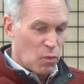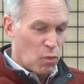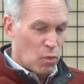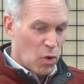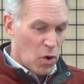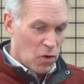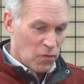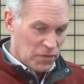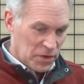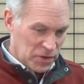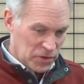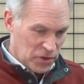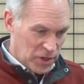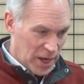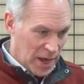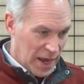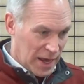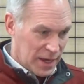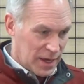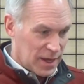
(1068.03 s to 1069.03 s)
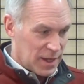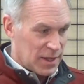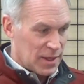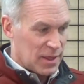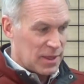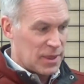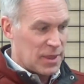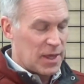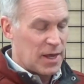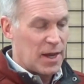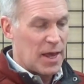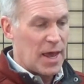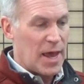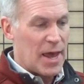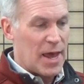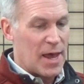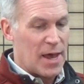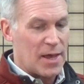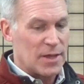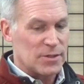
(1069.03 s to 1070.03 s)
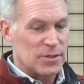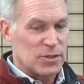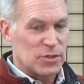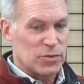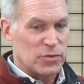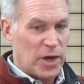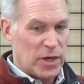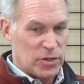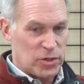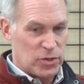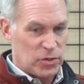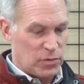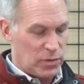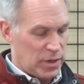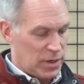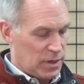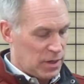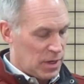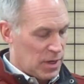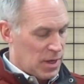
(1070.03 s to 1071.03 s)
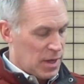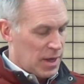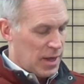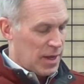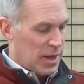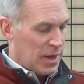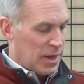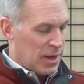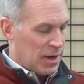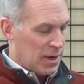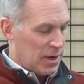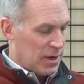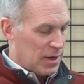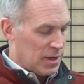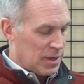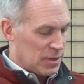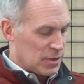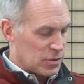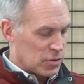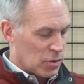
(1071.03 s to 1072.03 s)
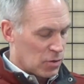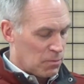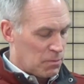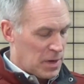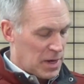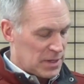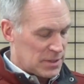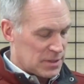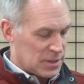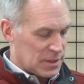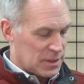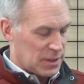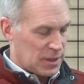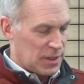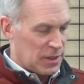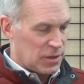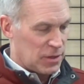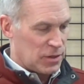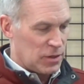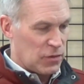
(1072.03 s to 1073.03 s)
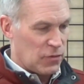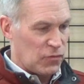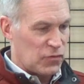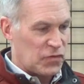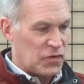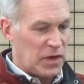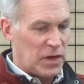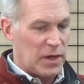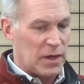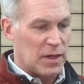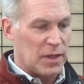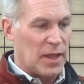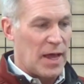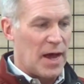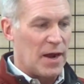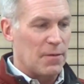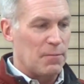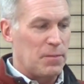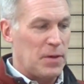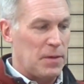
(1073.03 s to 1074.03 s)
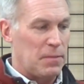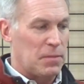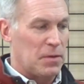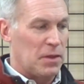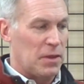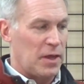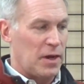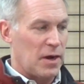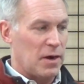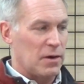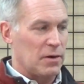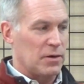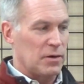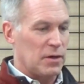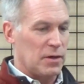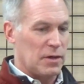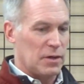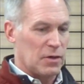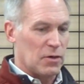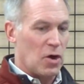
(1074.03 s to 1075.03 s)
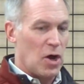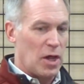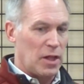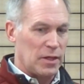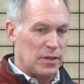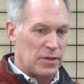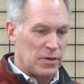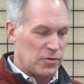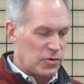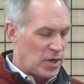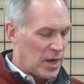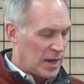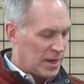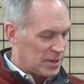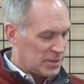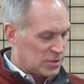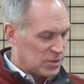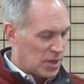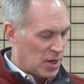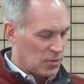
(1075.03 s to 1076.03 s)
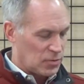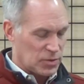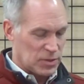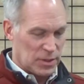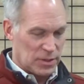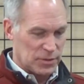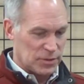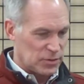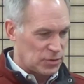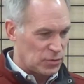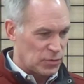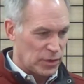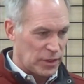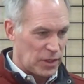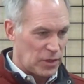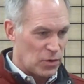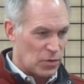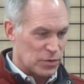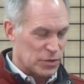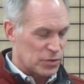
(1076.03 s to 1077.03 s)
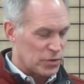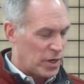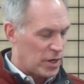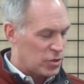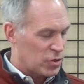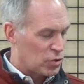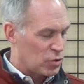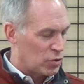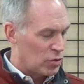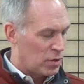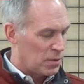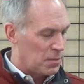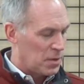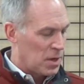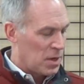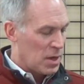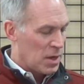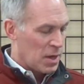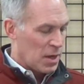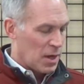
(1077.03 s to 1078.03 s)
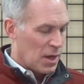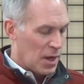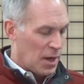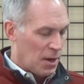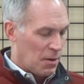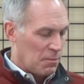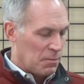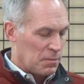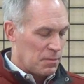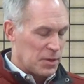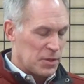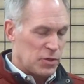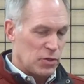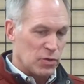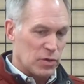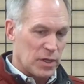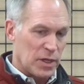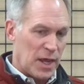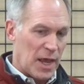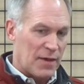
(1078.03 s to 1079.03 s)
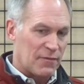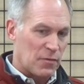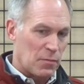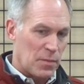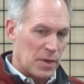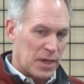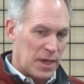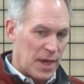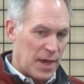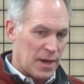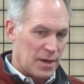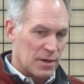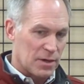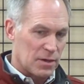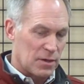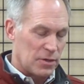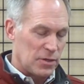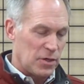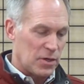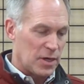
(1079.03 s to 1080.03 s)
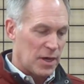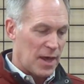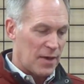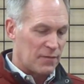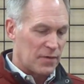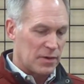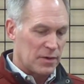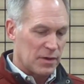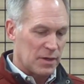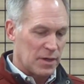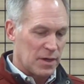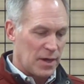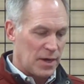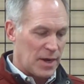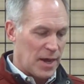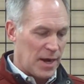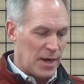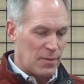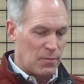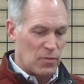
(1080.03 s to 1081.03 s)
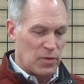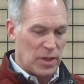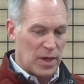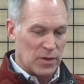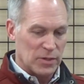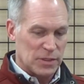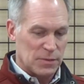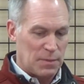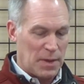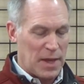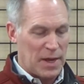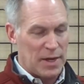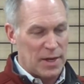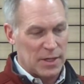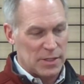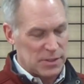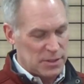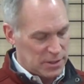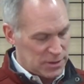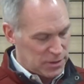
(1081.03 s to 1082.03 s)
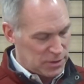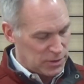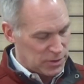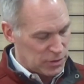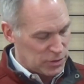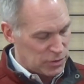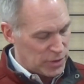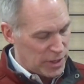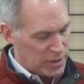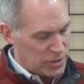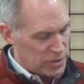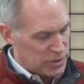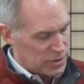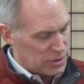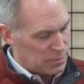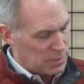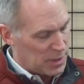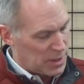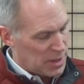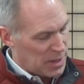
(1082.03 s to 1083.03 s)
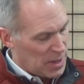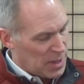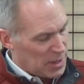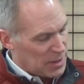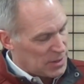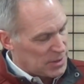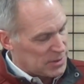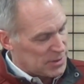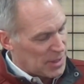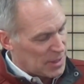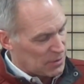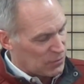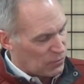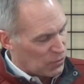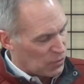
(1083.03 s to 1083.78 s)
woven jacket that has stretch to it. And so basically, you've seen a lot of people that are calling their jackets soft shells. There's really no stretch to them, but you can have a mechanical. You can have an item without spandex that still stretches, but this has